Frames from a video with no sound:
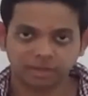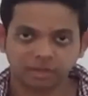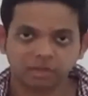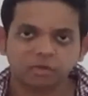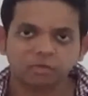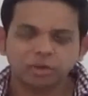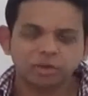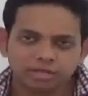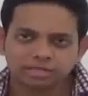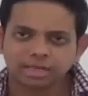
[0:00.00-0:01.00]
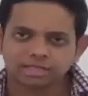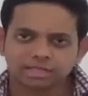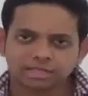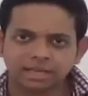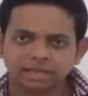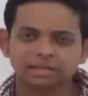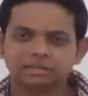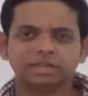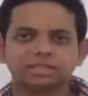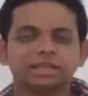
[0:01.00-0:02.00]
We're going to discuss an
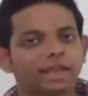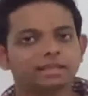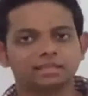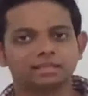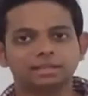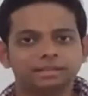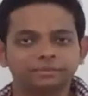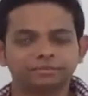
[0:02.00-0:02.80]
interesting case study.